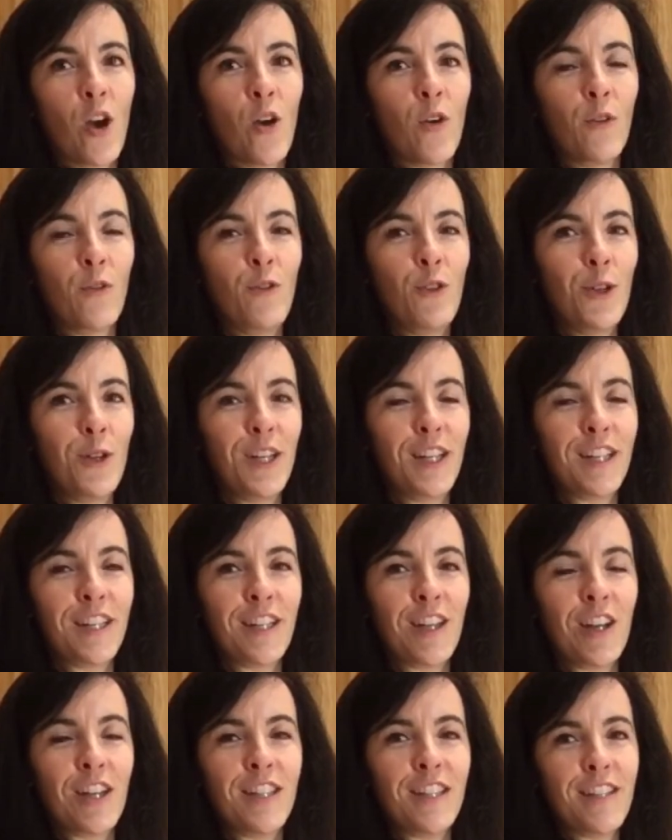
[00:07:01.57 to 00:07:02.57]
a few little
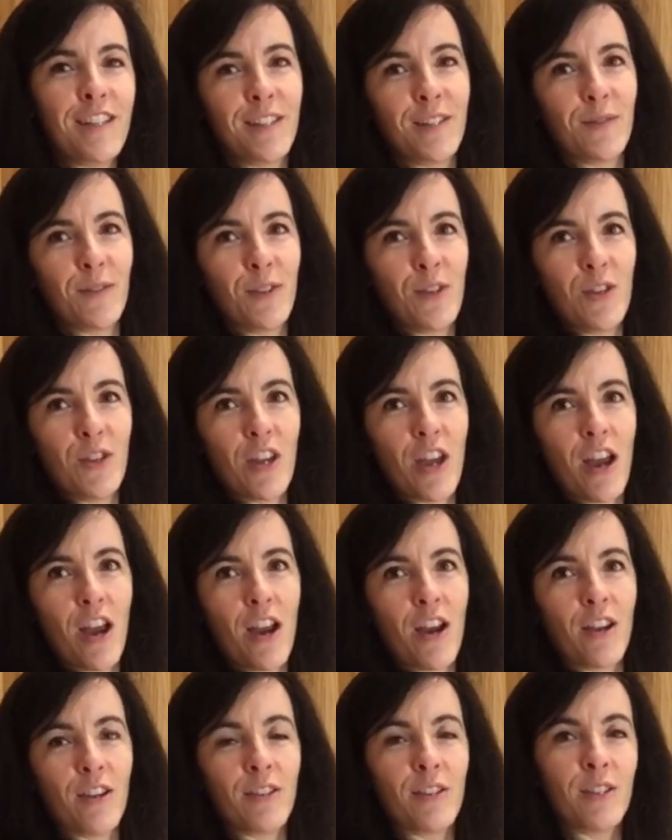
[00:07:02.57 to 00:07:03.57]
ideas for you
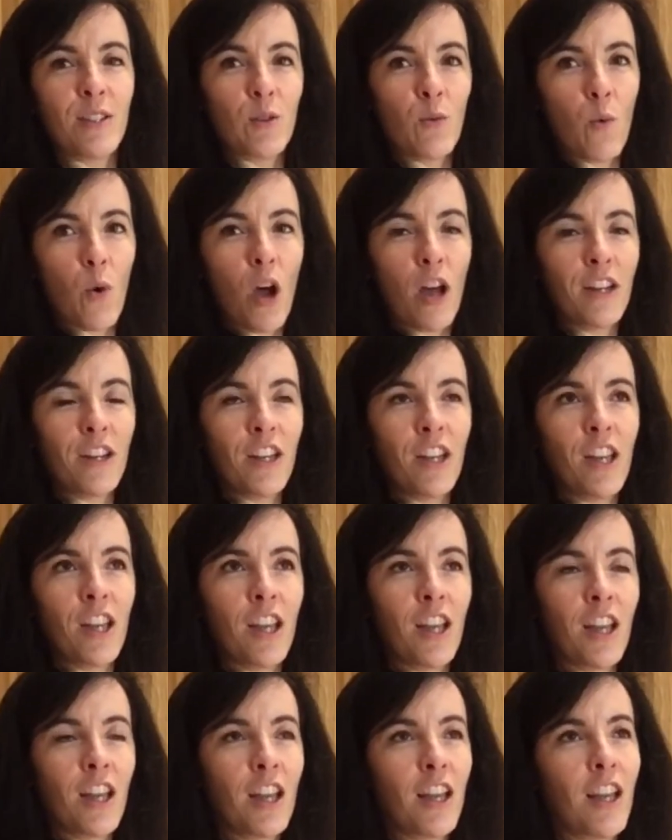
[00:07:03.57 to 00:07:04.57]
there.
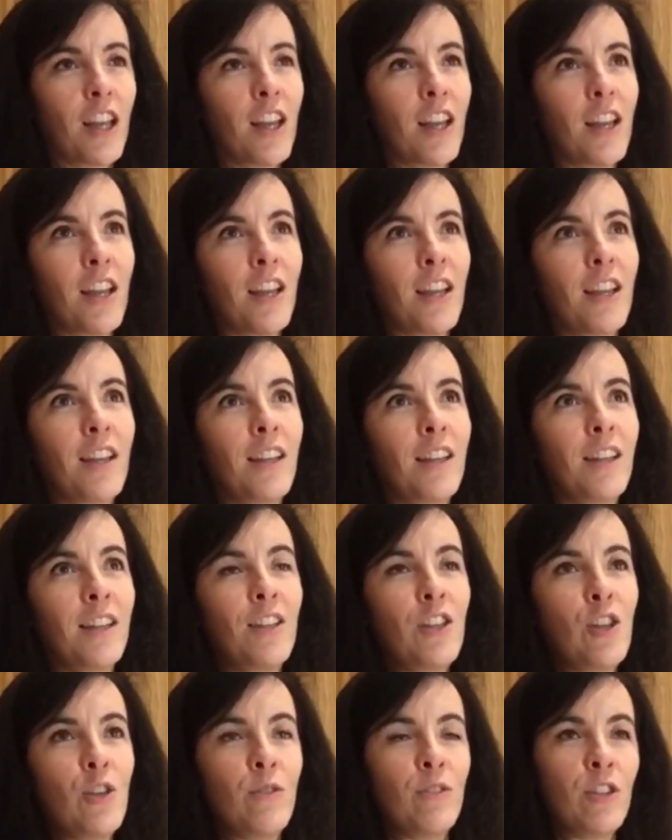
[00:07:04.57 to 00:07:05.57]
Squatting,
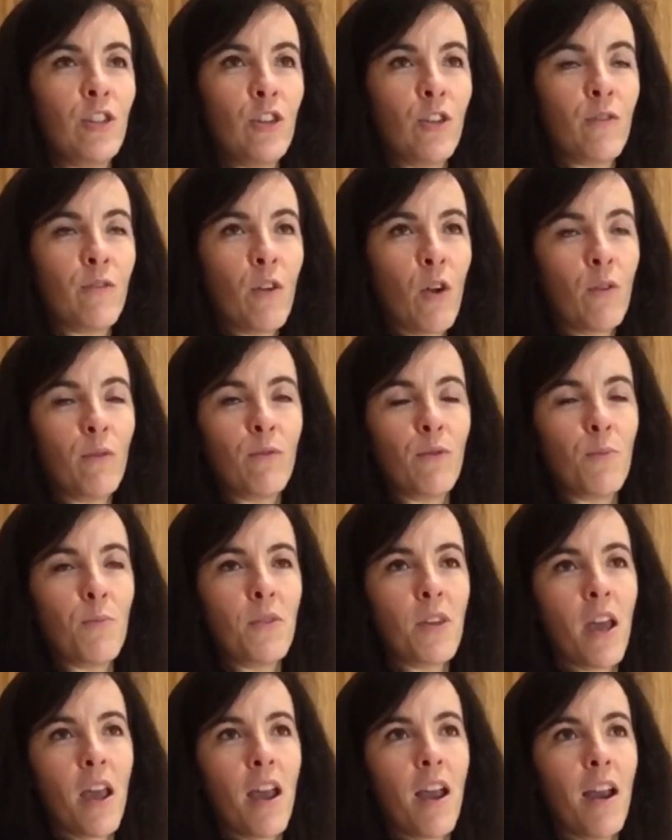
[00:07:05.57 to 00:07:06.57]
using your phone from
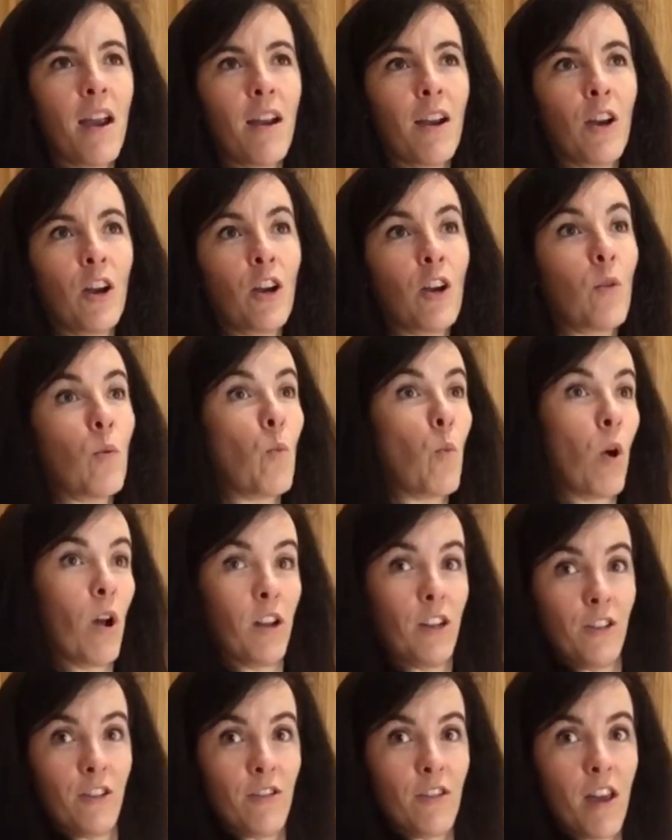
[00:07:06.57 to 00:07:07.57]
there. While
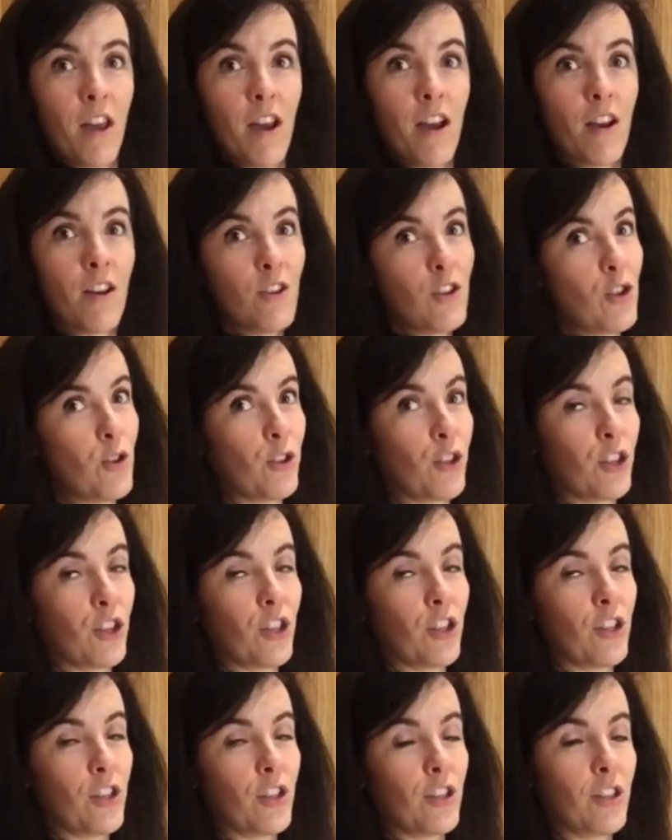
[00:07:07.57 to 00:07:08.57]
you're there, you
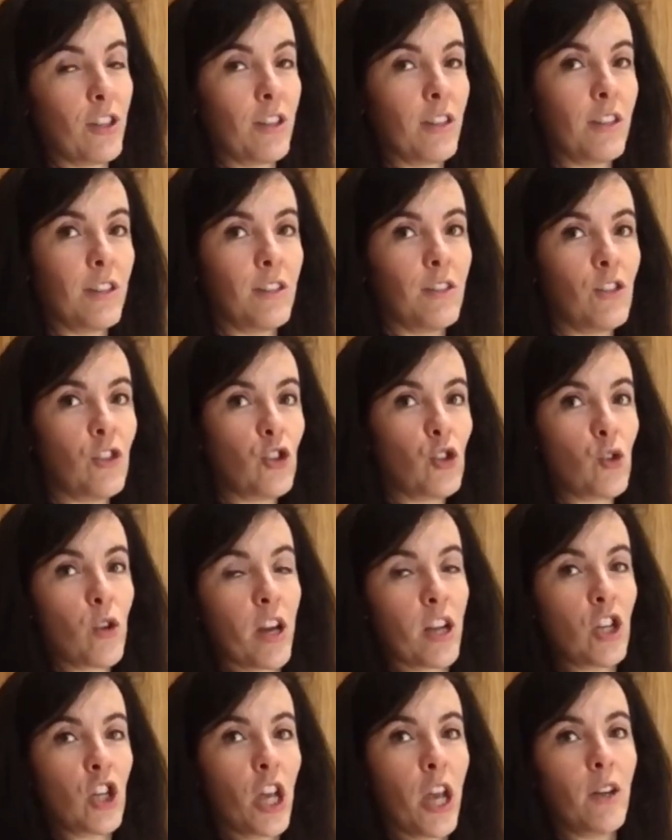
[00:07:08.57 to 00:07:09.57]
can
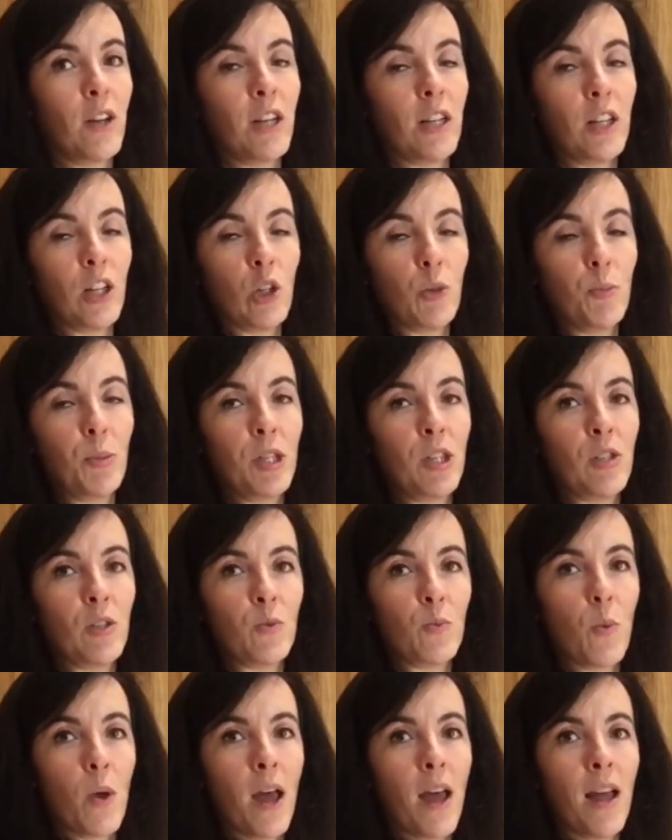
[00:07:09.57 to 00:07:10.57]
stretch out a little bit as
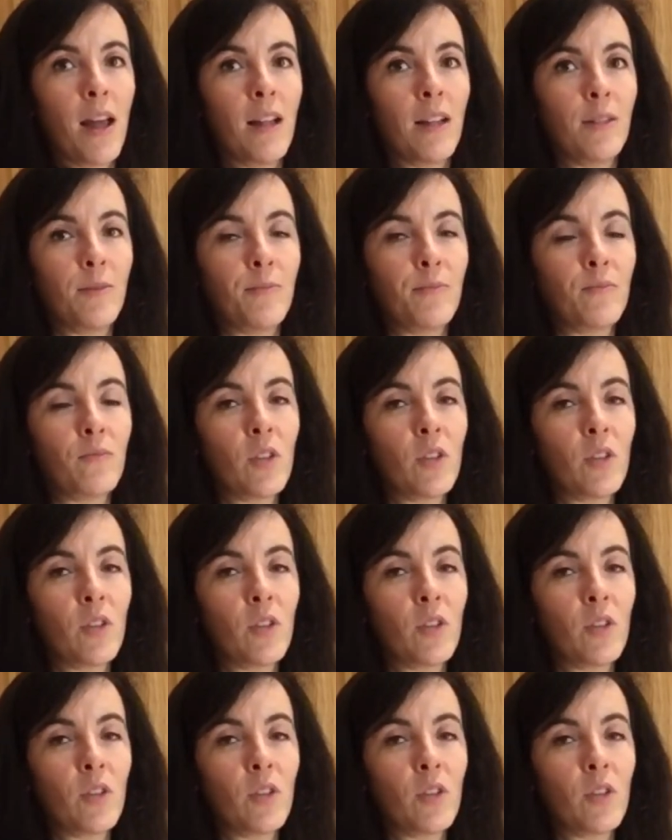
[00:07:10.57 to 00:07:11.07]
well.